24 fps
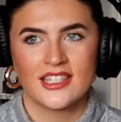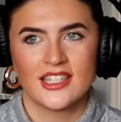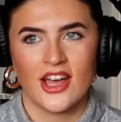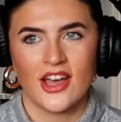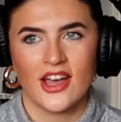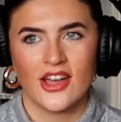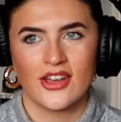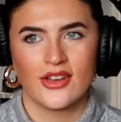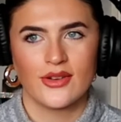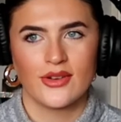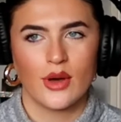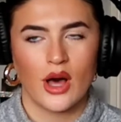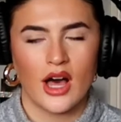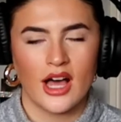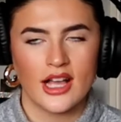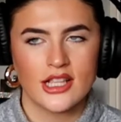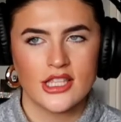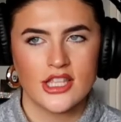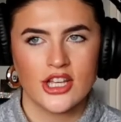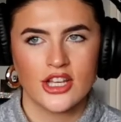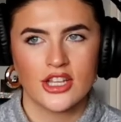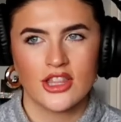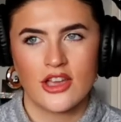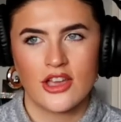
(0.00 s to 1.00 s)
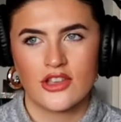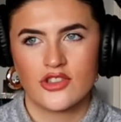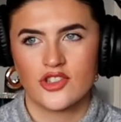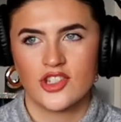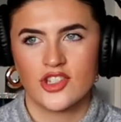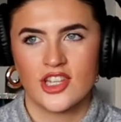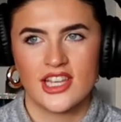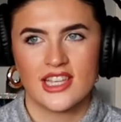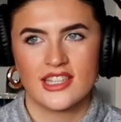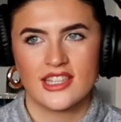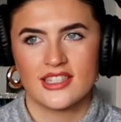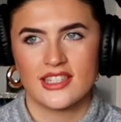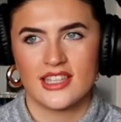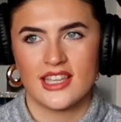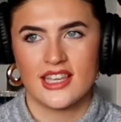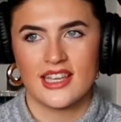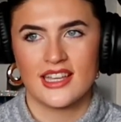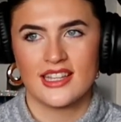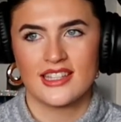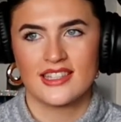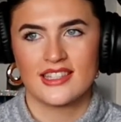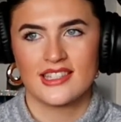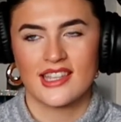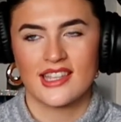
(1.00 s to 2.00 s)
So I took those chia
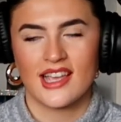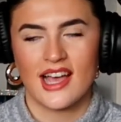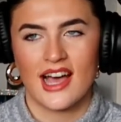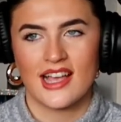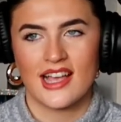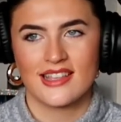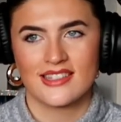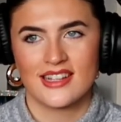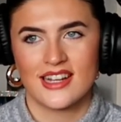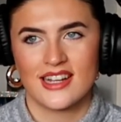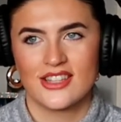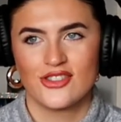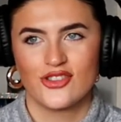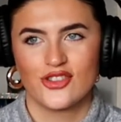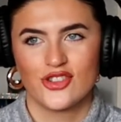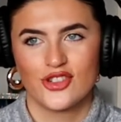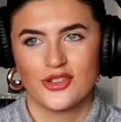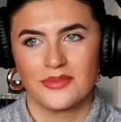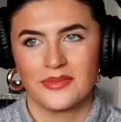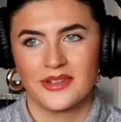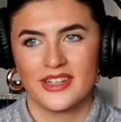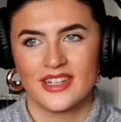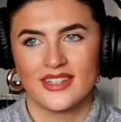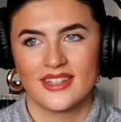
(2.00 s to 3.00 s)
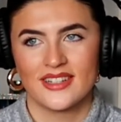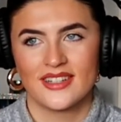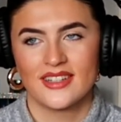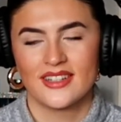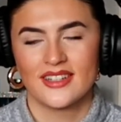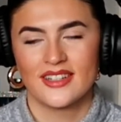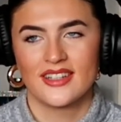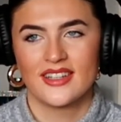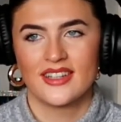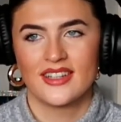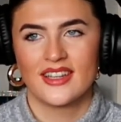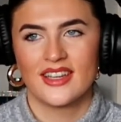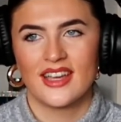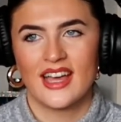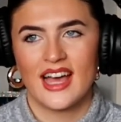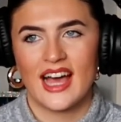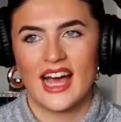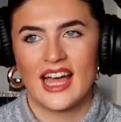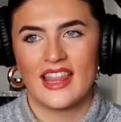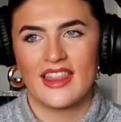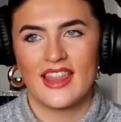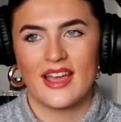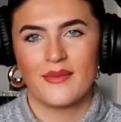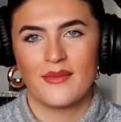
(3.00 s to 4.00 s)
seeds as an instrument
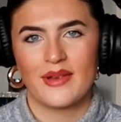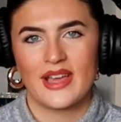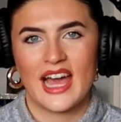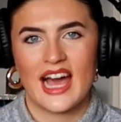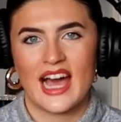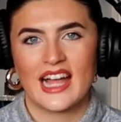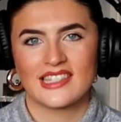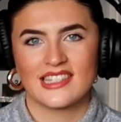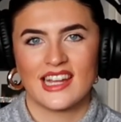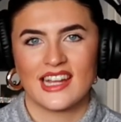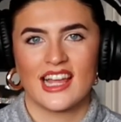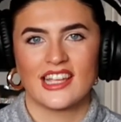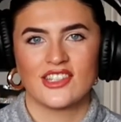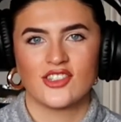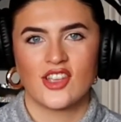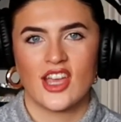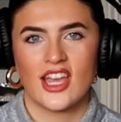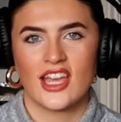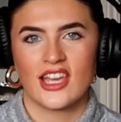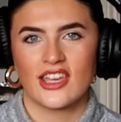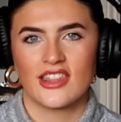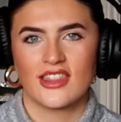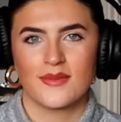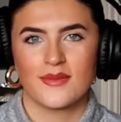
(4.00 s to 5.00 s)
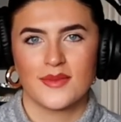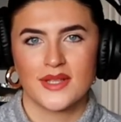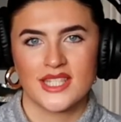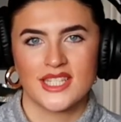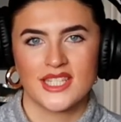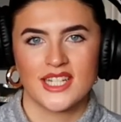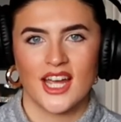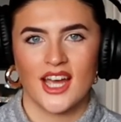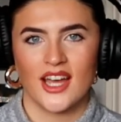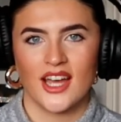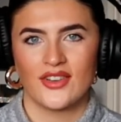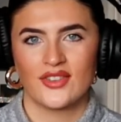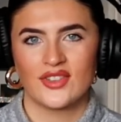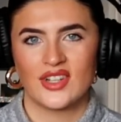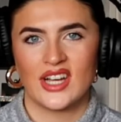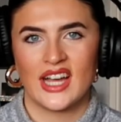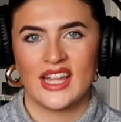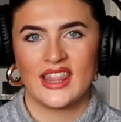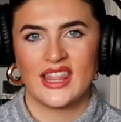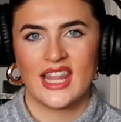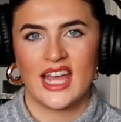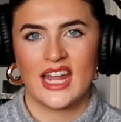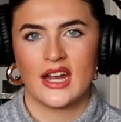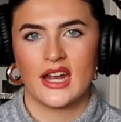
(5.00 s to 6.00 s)
and then we had to like shake them and stuff
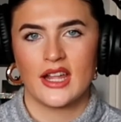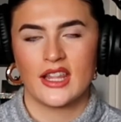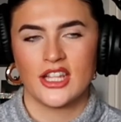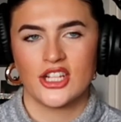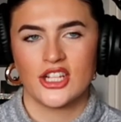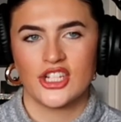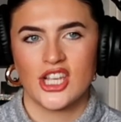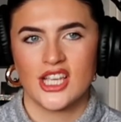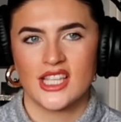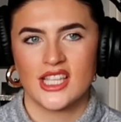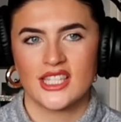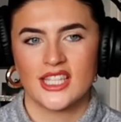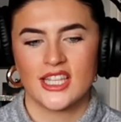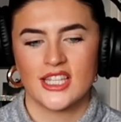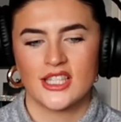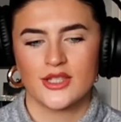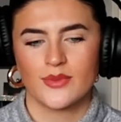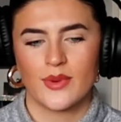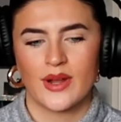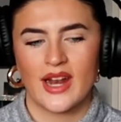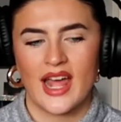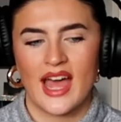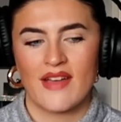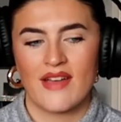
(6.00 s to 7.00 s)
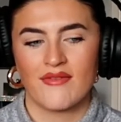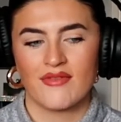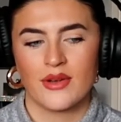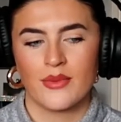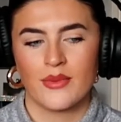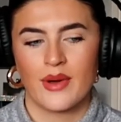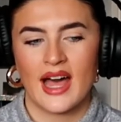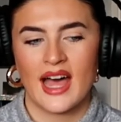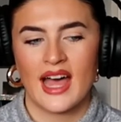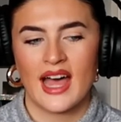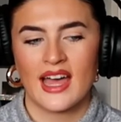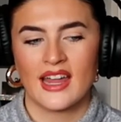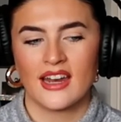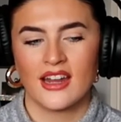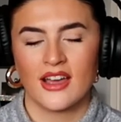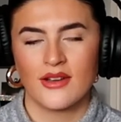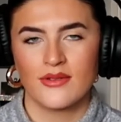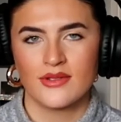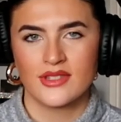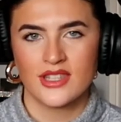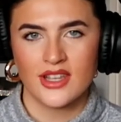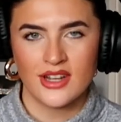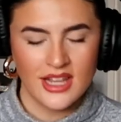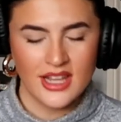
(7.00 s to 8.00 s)
and then the chia seeds went everywhere and
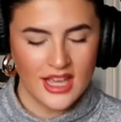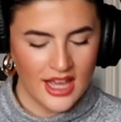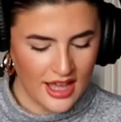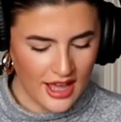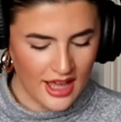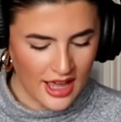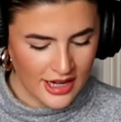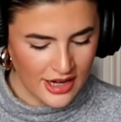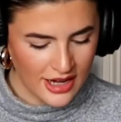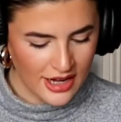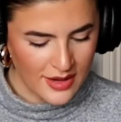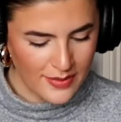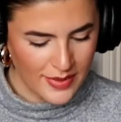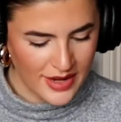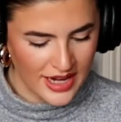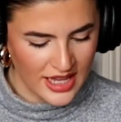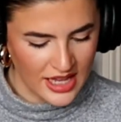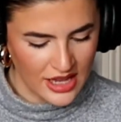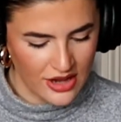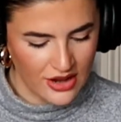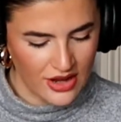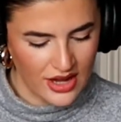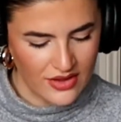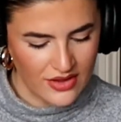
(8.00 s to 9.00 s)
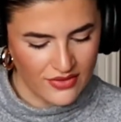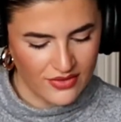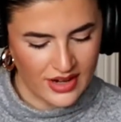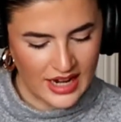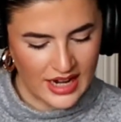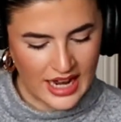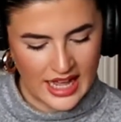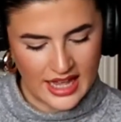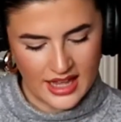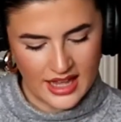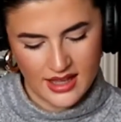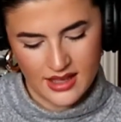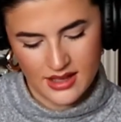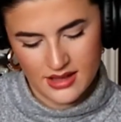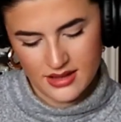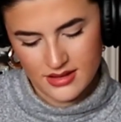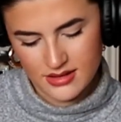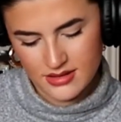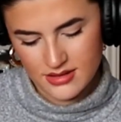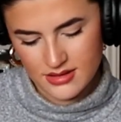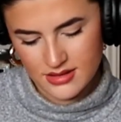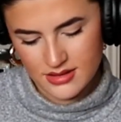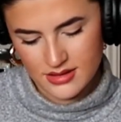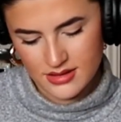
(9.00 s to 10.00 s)
I'd only been at uni for like
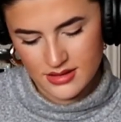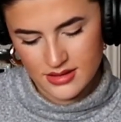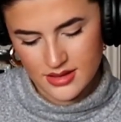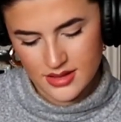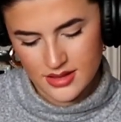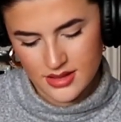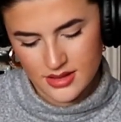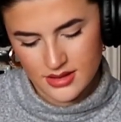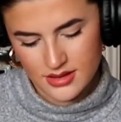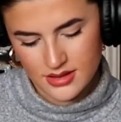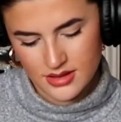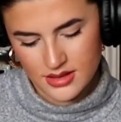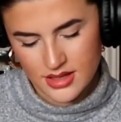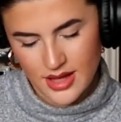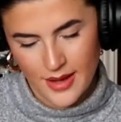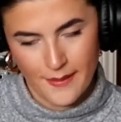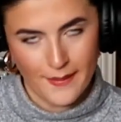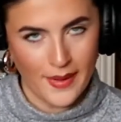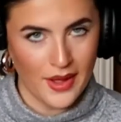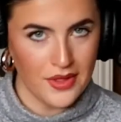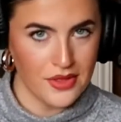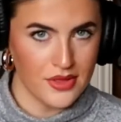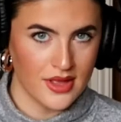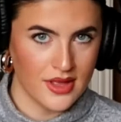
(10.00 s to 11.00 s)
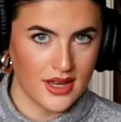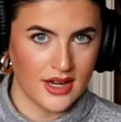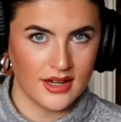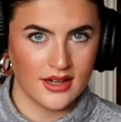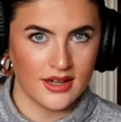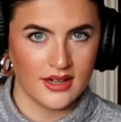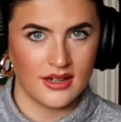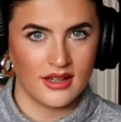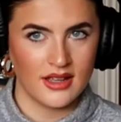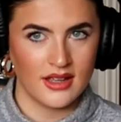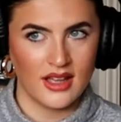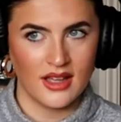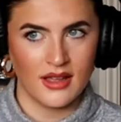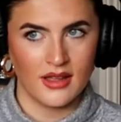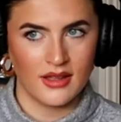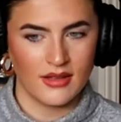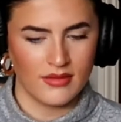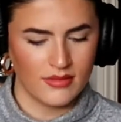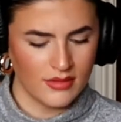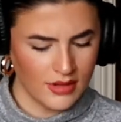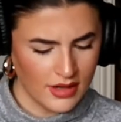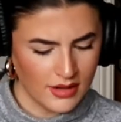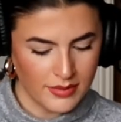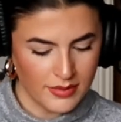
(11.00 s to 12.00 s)
a month and
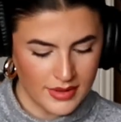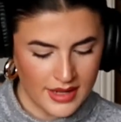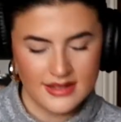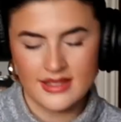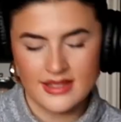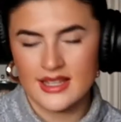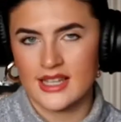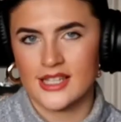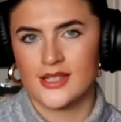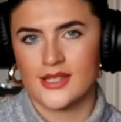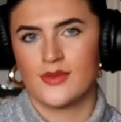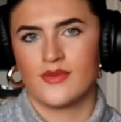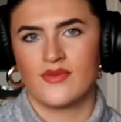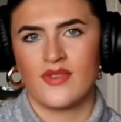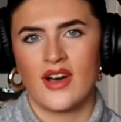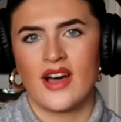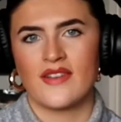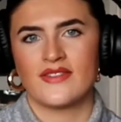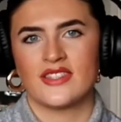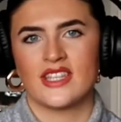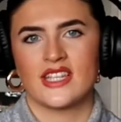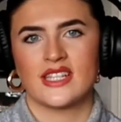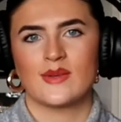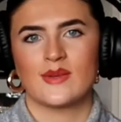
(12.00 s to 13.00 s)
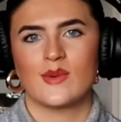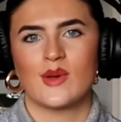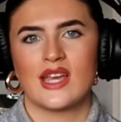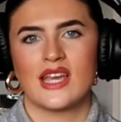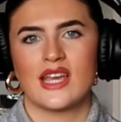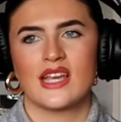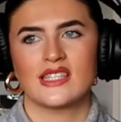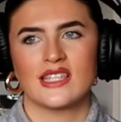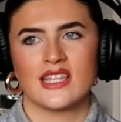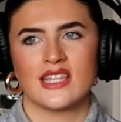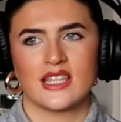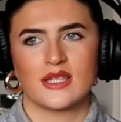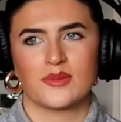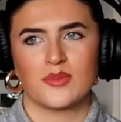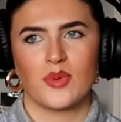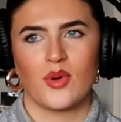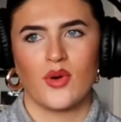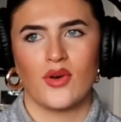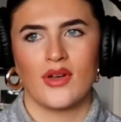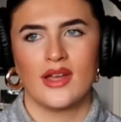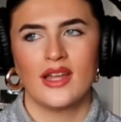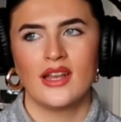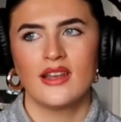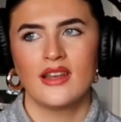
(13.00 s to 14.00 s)
about five, six weeks at this
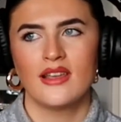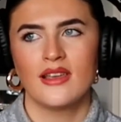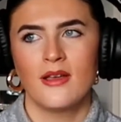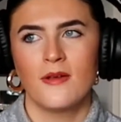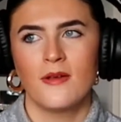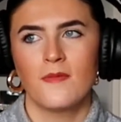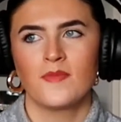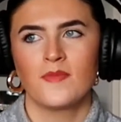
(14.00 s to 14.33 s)
point.